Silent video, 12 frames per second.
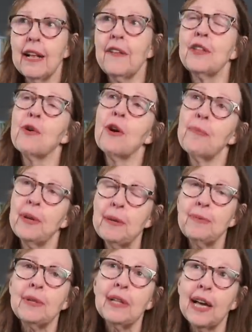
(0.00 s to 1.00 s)
there are
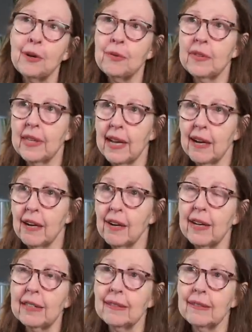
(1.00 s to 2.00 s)
people out there
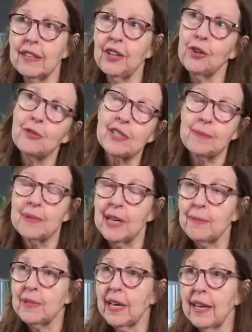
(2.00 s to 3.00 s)
and you know
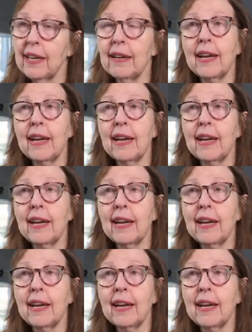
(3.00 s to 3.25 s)
sometimes i